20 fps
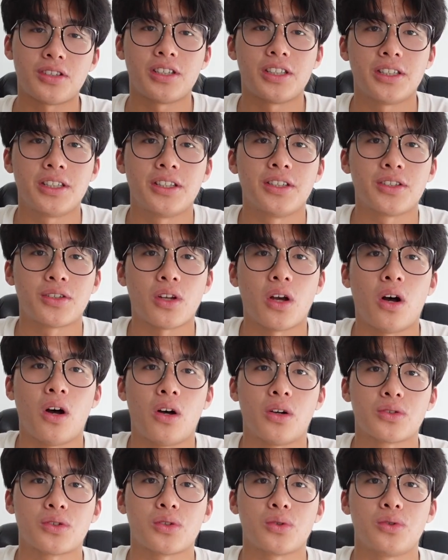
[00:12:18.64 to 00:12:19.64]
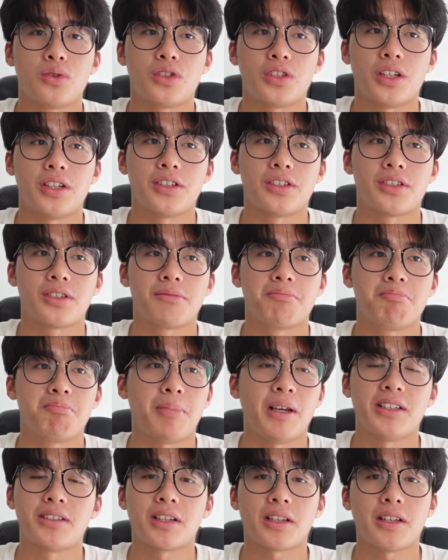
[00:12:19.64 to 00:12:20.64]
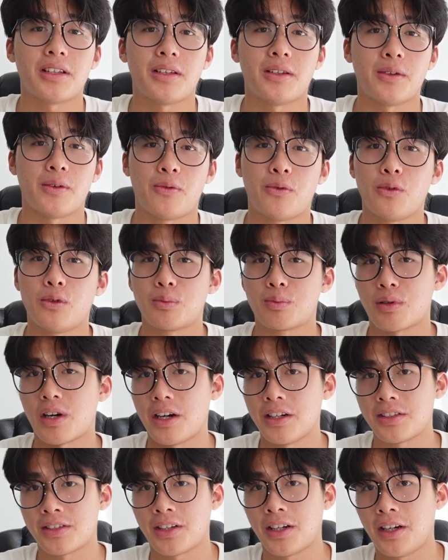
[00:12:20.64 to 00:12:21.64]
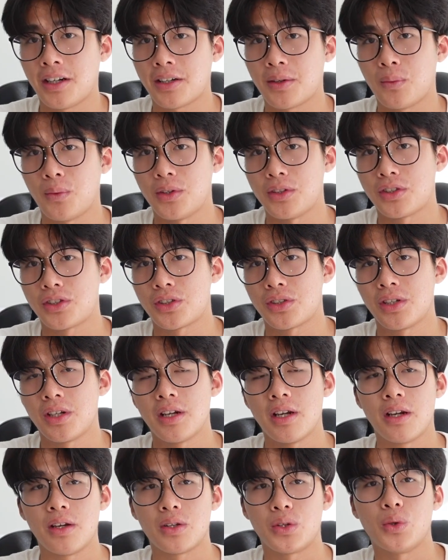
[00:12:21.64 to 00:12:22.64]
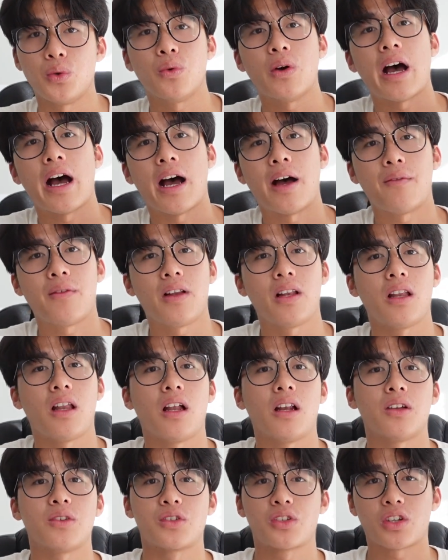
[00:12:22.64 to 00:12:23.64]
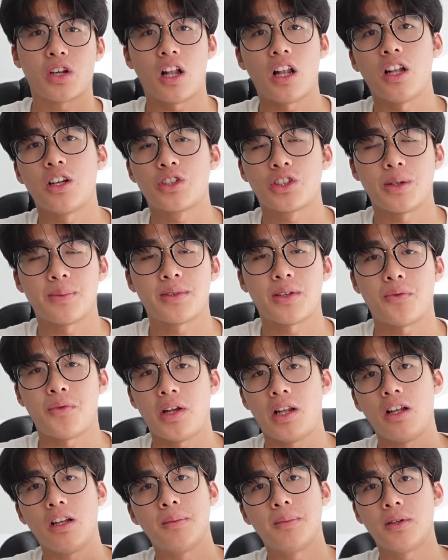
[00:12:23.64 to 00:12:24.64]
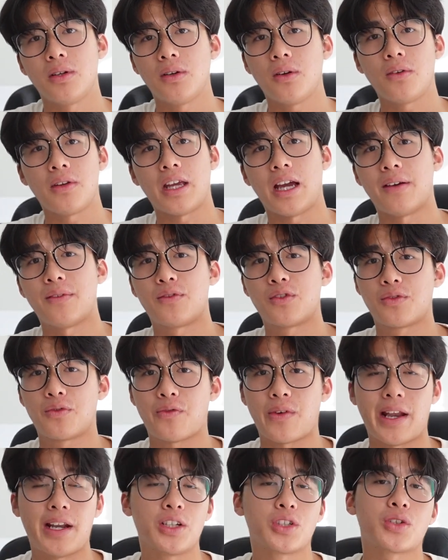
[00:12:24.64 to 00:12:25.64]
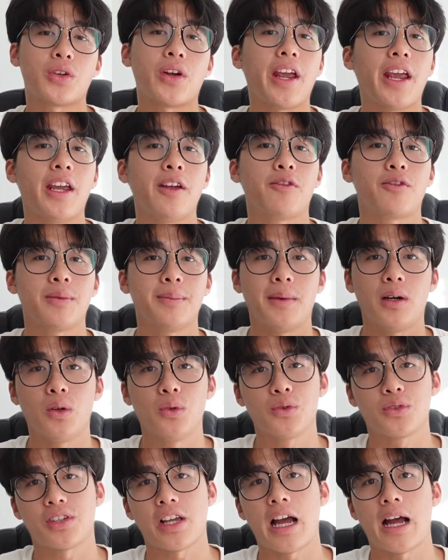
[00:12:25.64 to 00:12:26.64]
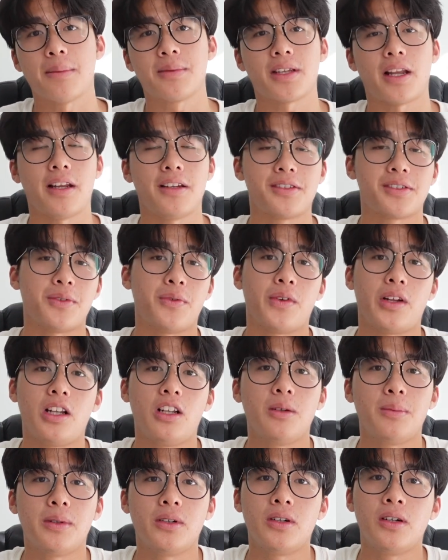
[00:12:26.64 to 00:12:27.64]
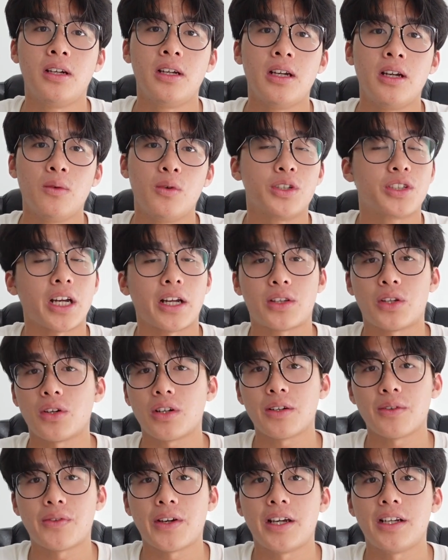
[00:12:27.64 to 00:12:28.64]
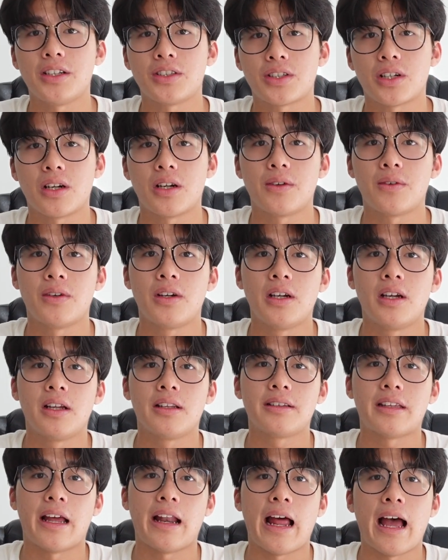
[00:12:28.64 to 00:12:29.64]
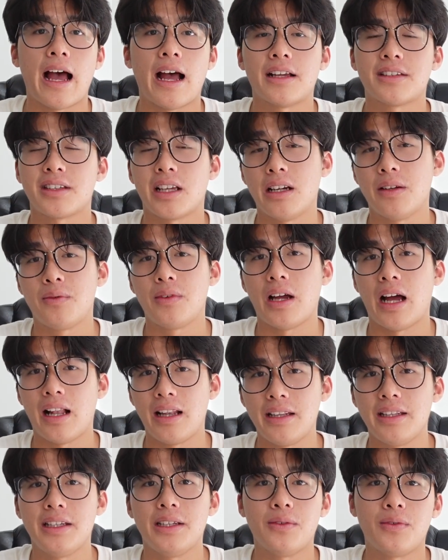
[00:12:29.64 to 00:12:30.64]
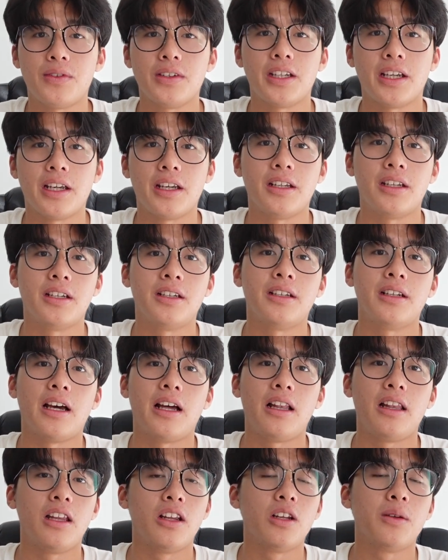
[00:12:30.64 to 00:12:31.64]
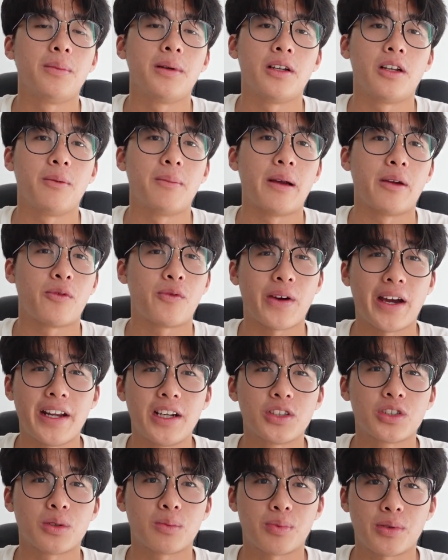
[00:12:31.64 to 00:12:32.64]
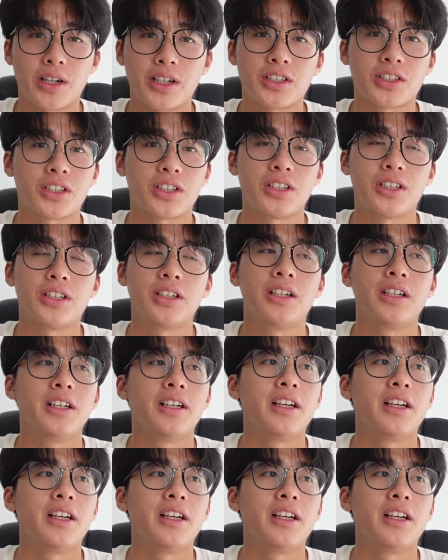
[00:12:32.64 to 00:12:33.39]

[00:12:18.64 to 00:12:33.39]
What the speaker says: here is also just basically the full price tag, which you have a lot of scholarships available, you have financial aid from OSAPs that is available, which I took advantage of, that has alleviated a little bit of my financial pressure.